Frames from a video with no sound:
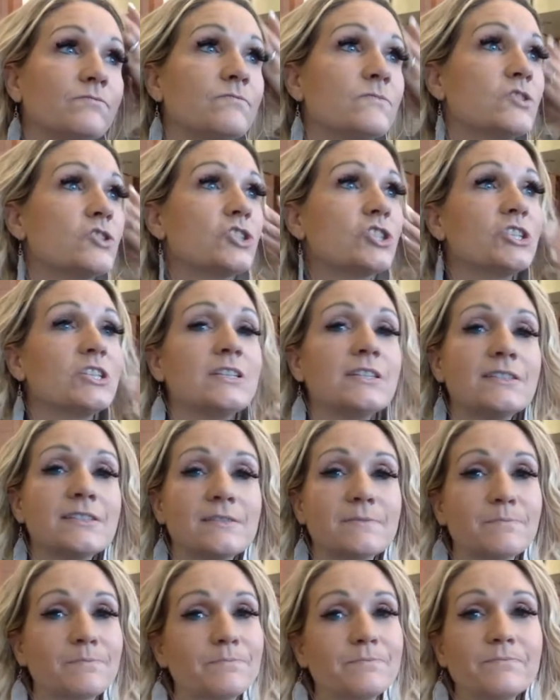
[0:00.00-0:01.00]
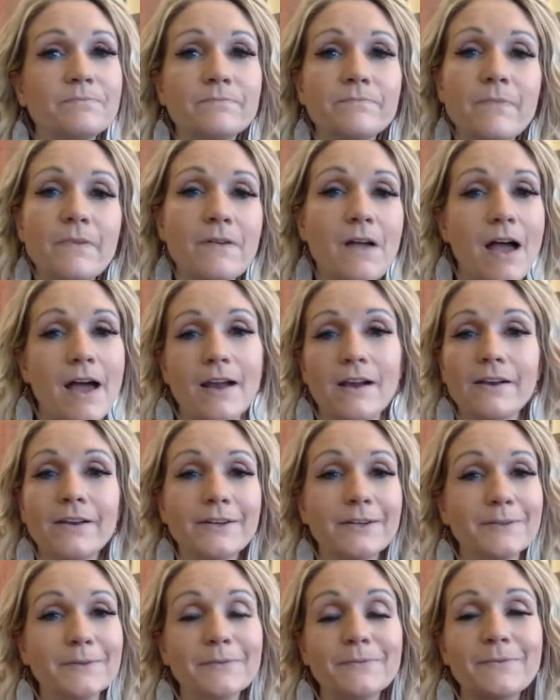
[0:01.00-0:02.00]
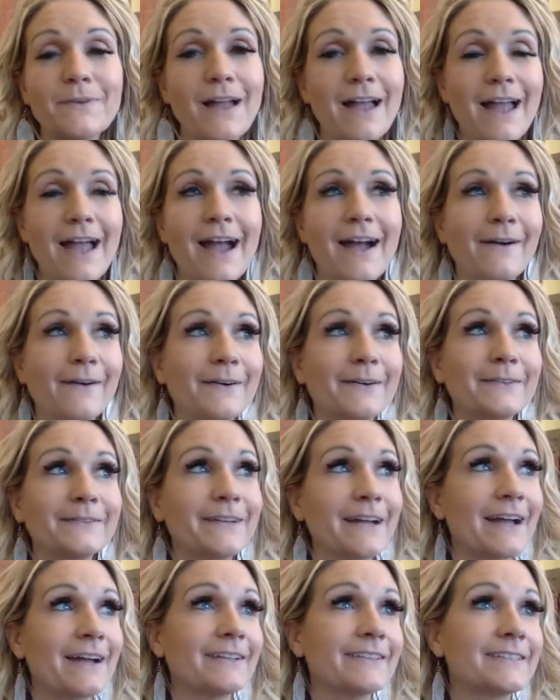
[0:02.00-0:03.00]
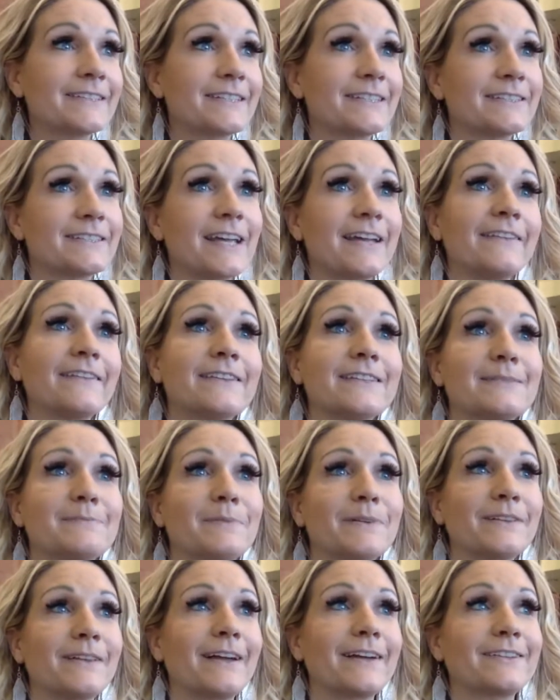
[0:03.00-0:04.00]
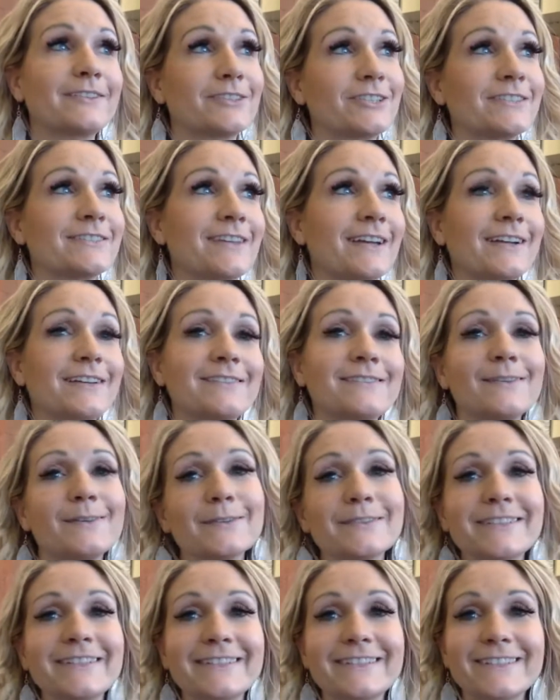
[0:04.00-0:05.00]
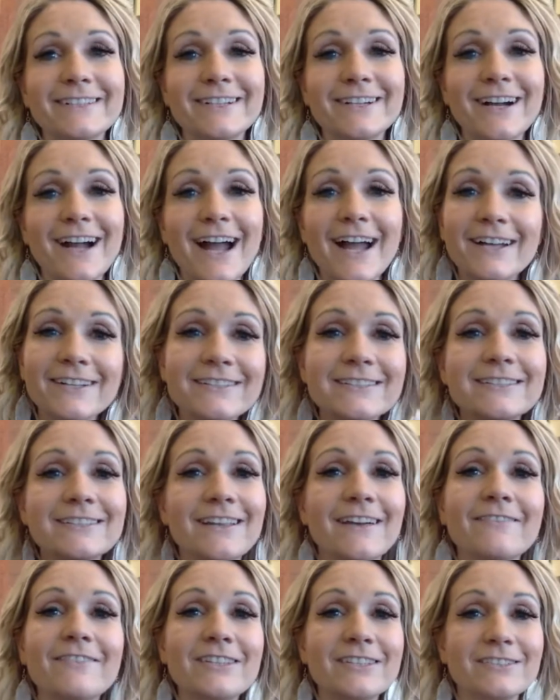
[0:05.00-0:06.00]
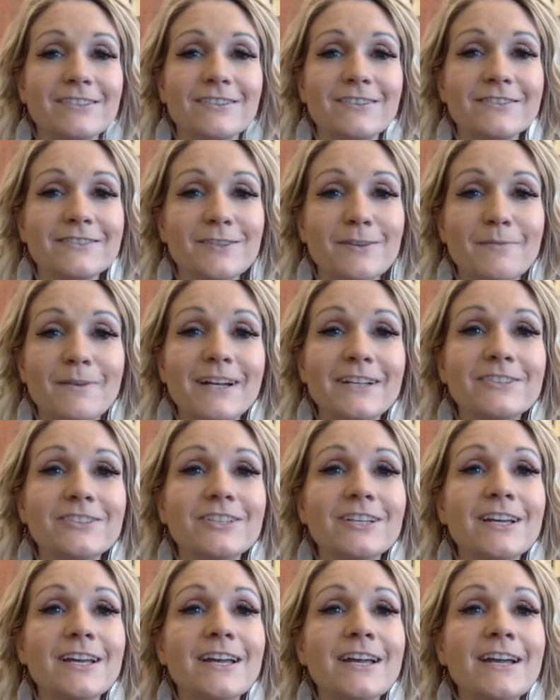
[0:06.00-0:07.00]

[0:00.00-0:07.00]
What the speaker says: she's, I don't know how else to say this, but she's like a soul sister. I just love this girl so much.